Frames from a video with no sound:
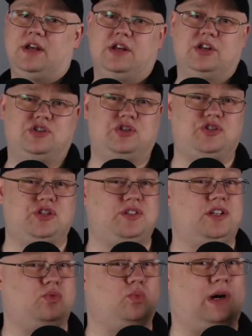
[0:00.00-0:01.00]
such as
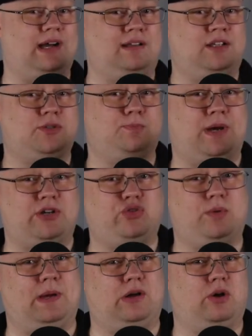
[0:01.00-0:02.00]
this wireless
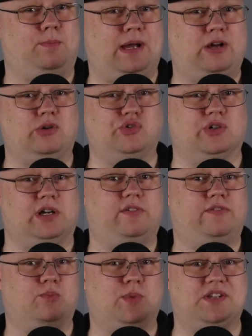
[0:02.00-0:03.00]
battery-powered backup drive
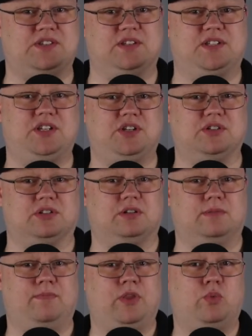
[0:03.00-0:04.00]
from Western Digital,
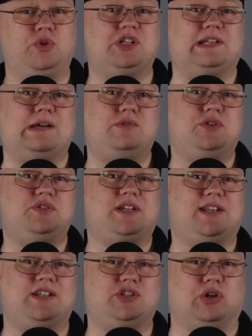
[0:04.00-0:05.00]
which allows you to
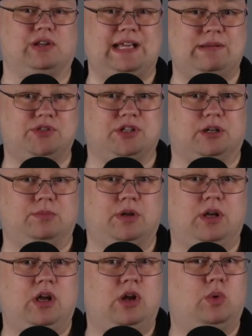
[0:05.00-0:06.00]
connect to your laptop,
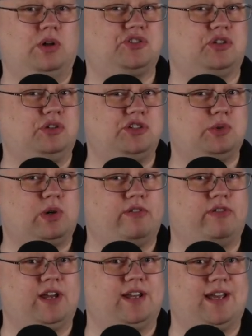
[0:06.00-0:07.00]
whilst also
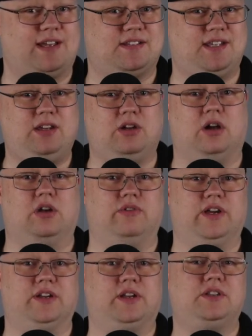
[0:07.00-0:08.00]
offering an SD card
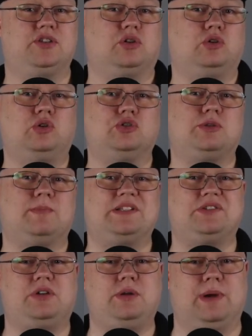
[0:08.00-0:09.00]
reader to
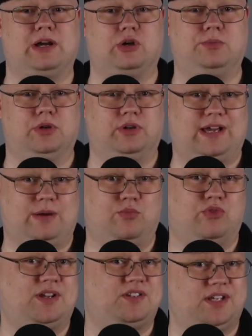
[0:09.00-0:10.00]
automatically back up your
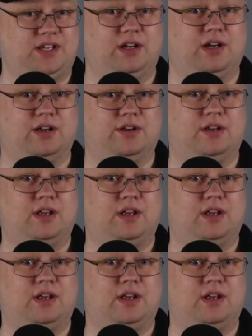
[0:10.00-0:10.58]
camera SD card.